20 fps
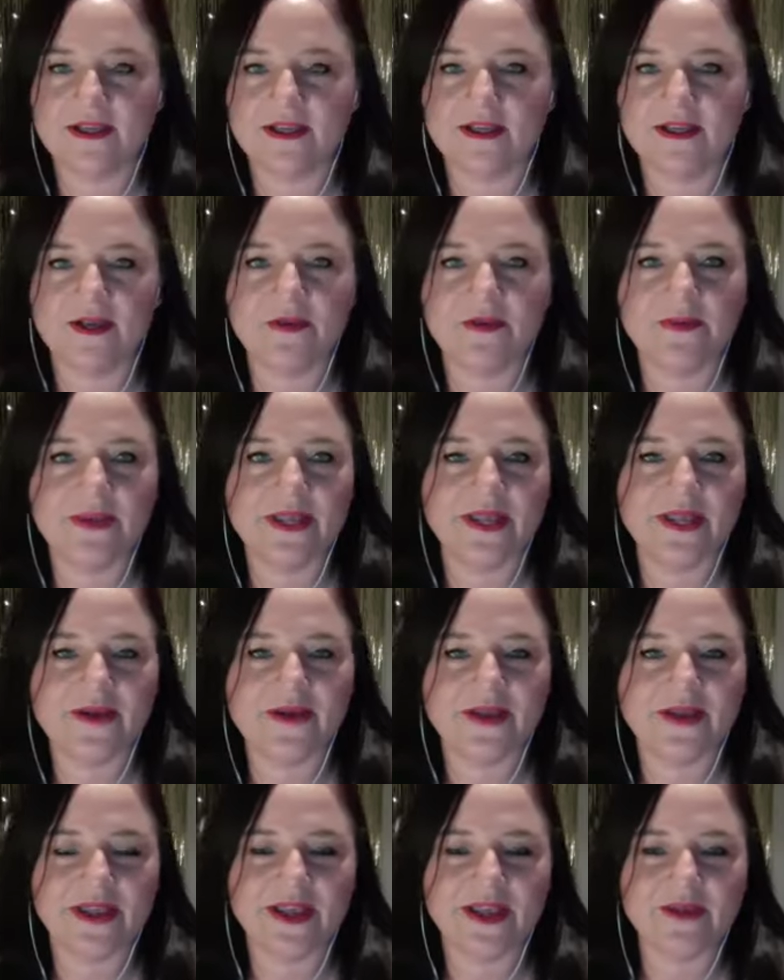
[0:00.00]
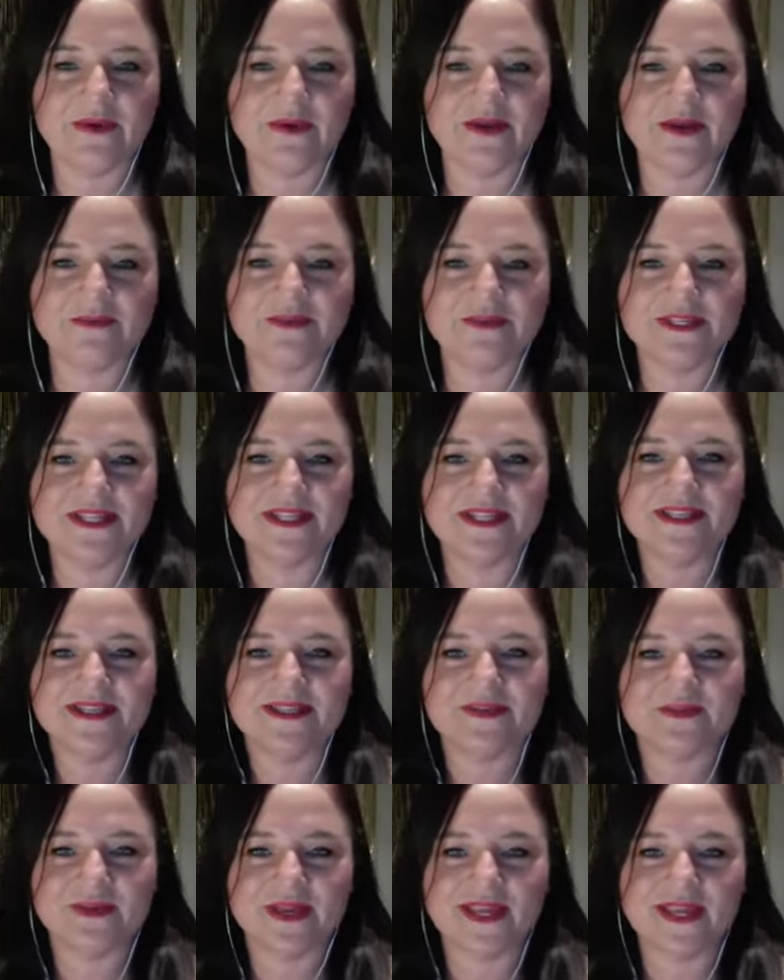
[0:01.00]
Going okay, welcome to
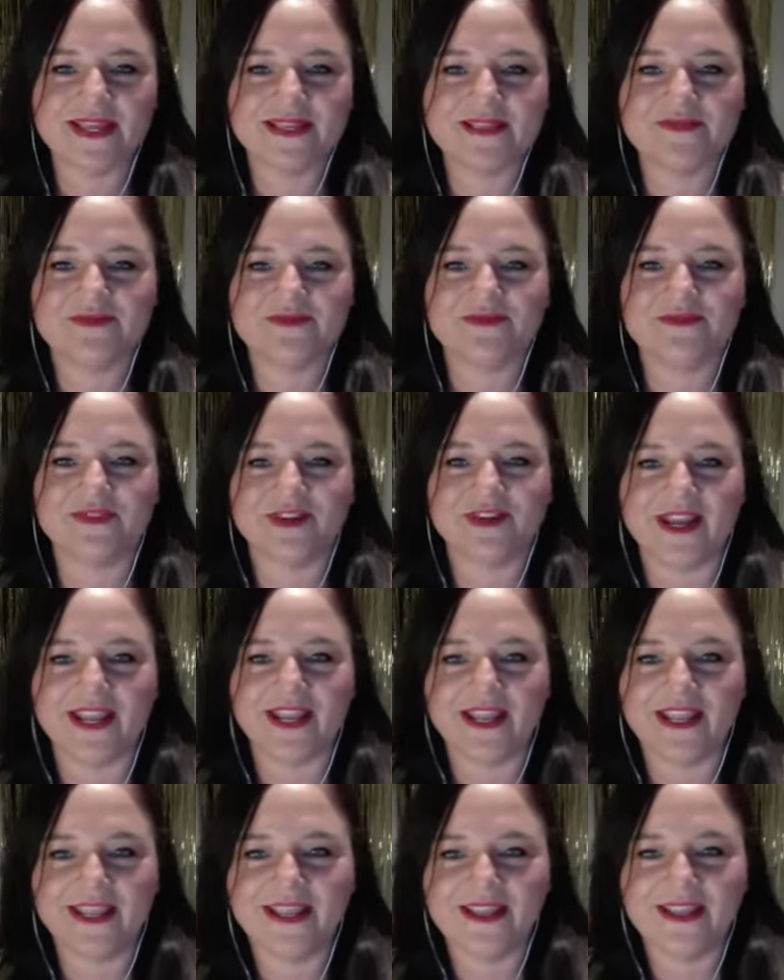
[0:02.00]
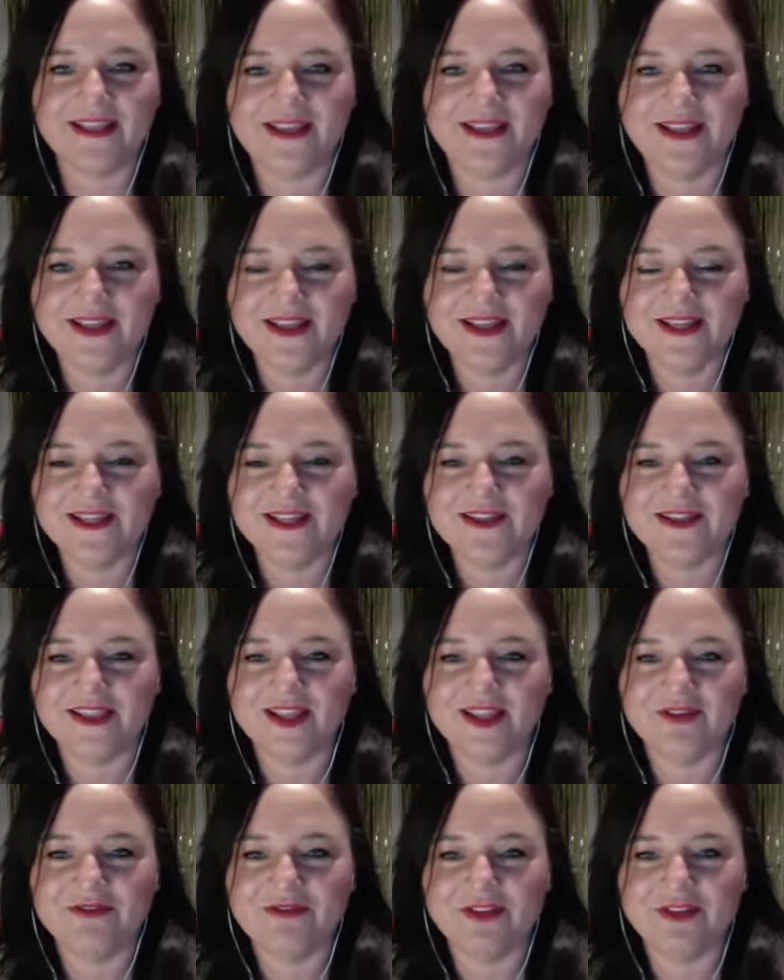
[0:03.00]
this week's free
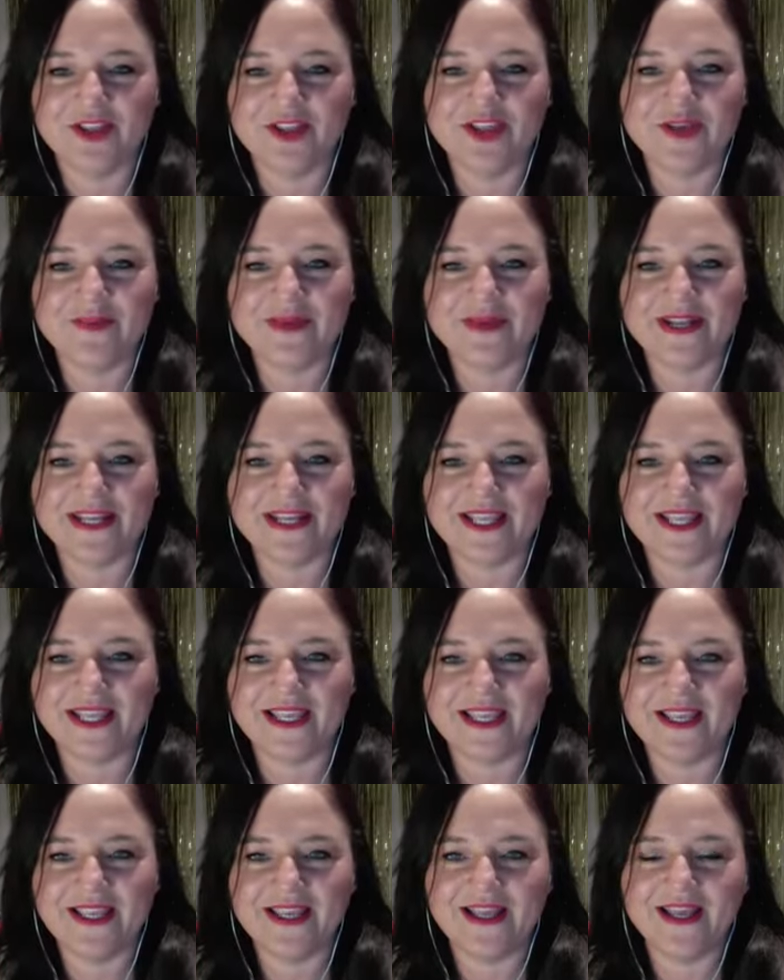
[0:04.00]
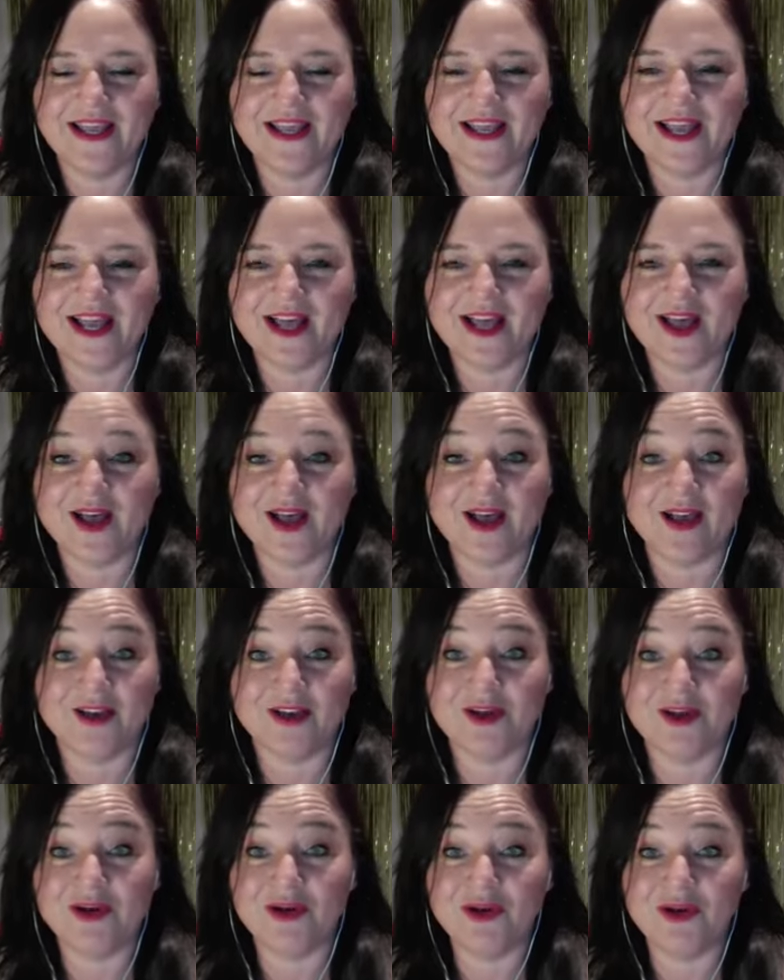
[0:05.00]
Love for Humanity
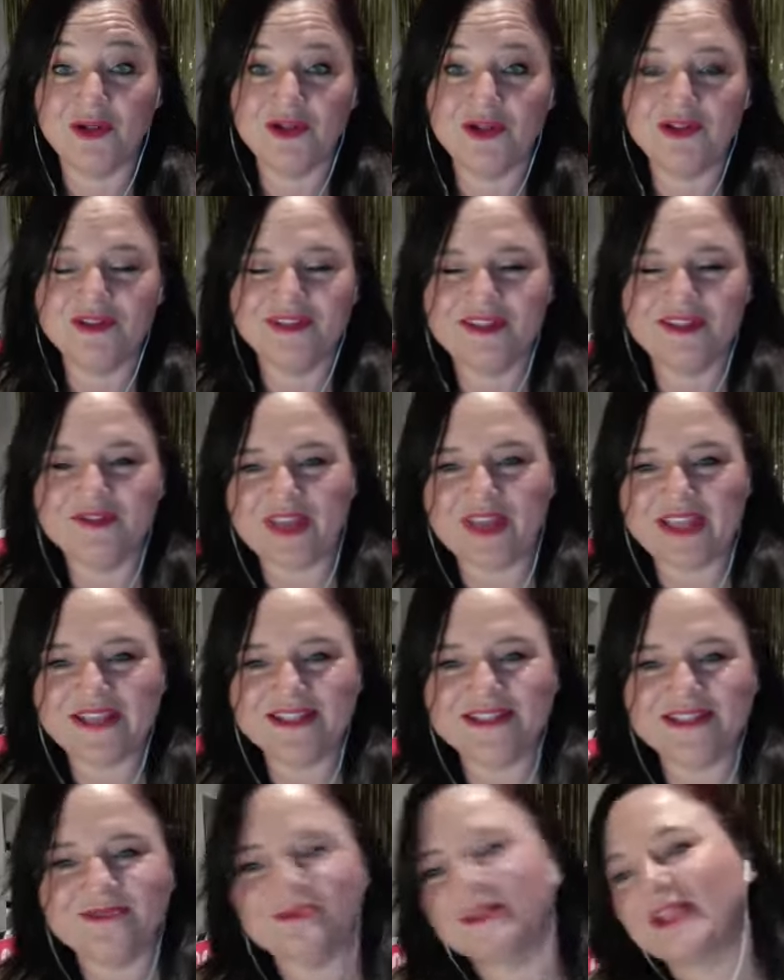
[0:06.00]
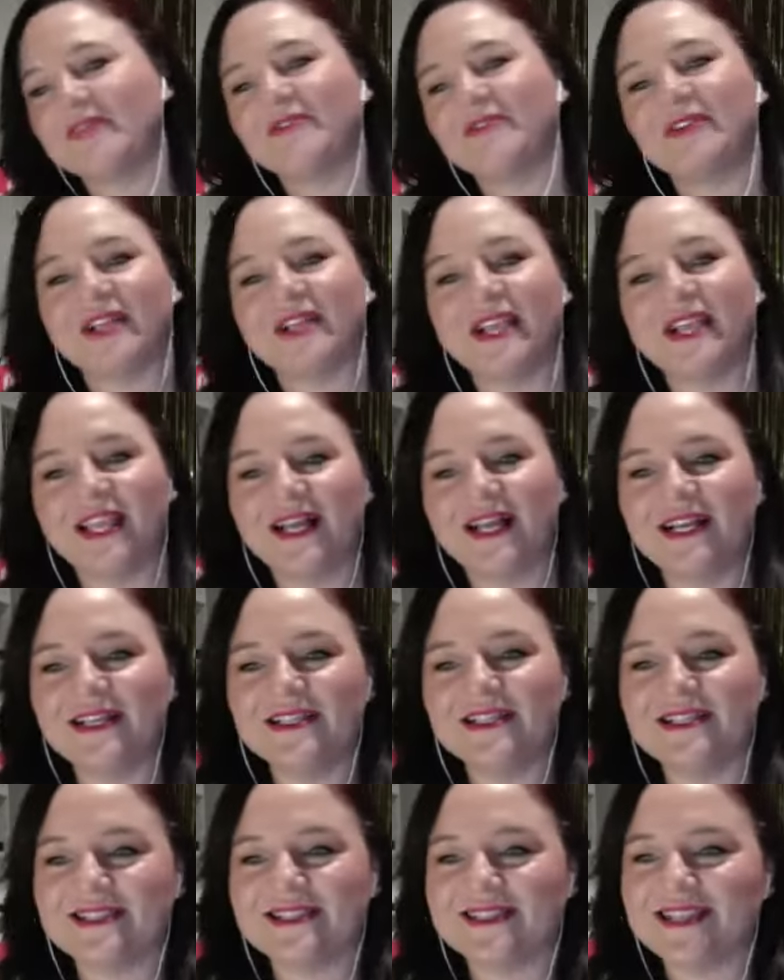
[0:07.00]
call, event, whatever,
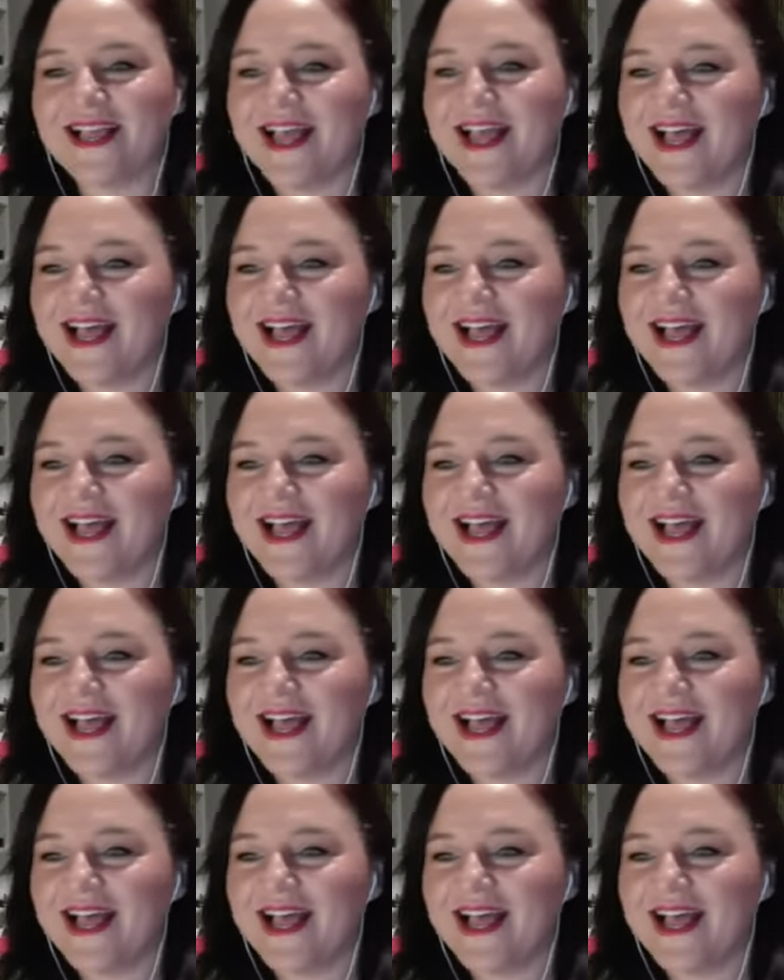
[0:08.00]
class.